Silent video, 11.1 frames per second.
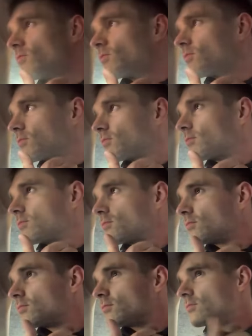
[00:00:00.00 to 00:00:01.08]
Last year, a
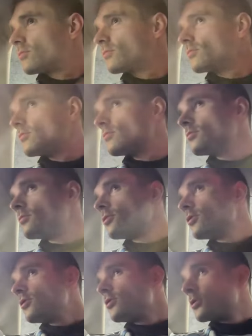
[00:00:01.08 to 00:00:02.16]
British man was taken into
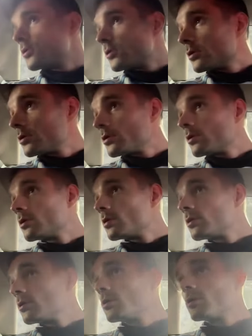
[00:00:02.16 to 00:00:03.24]
custody after he
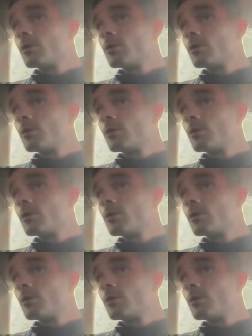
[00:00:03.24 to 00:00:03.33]
attempted to